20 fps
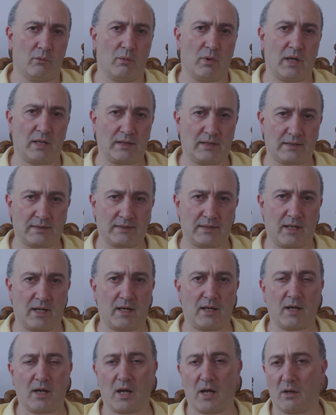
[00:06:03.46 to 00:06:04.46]
we
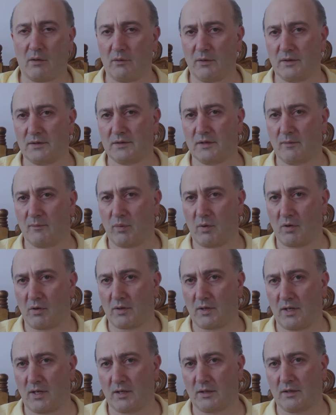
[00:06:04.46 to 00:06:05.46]
understand how it's
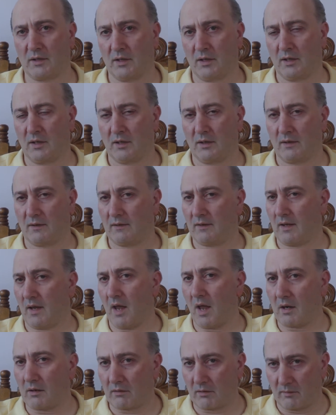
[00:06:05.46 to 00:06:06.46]
important the
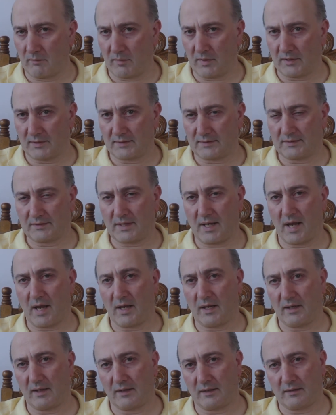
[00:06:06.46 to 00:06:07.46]
agreement
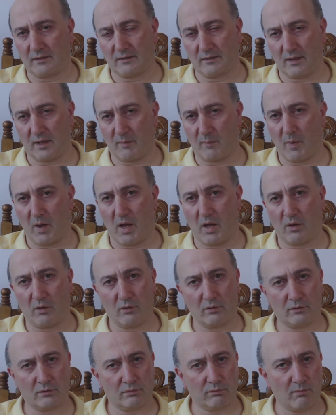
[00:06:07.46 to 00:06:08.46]
signed
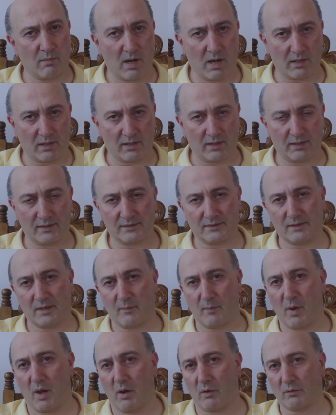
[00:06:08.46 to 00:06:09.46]
about markets,
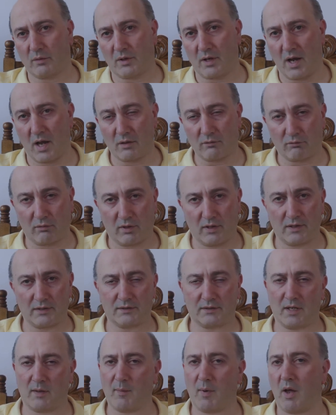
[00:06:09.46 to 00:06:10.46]
about
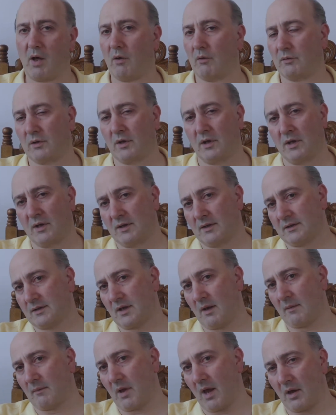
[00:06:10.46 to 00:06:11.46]
countries, about
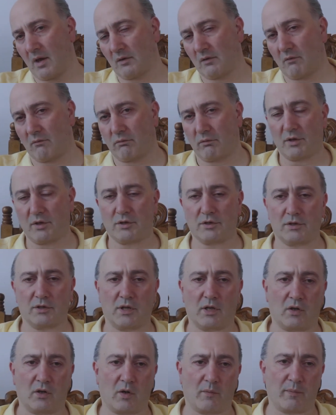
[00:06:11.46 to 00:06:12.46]
some kind of
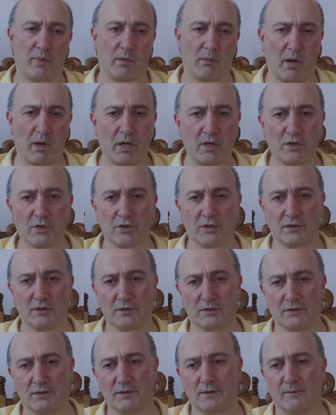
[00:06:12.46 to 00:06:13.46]
regional
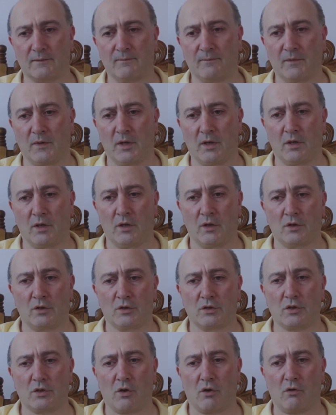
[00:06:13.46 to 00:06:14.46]
cooperations.
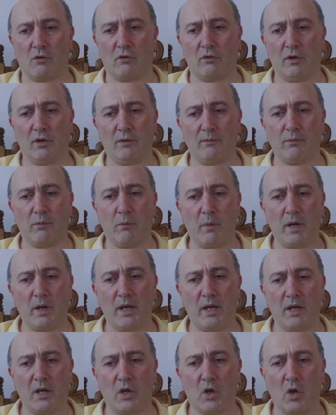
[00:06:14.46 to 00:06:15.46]
So if
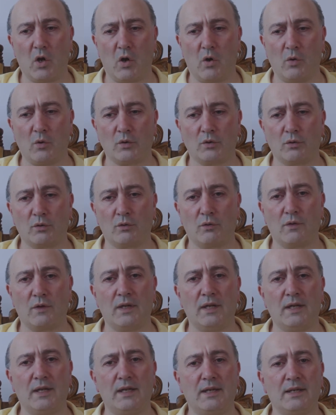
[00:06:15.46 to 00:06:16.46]
we go to
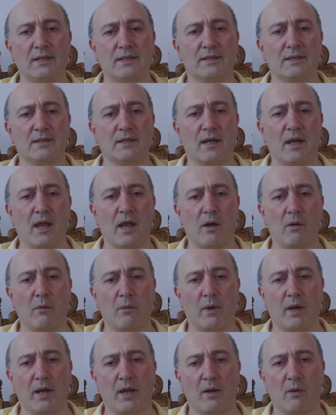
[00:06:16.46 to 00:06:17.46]
this
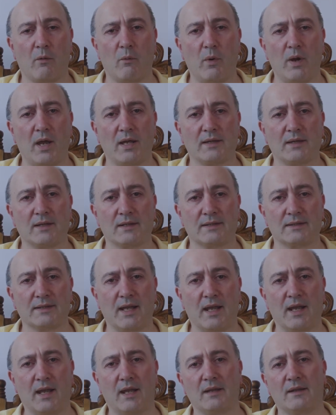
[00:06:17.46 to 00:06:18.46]
area, we
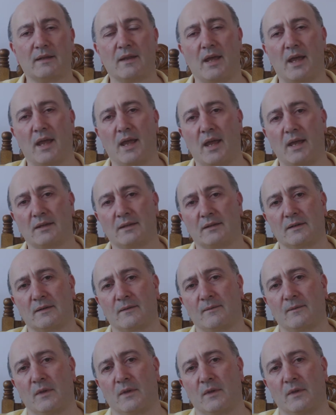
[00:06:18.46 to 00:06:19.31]
understand that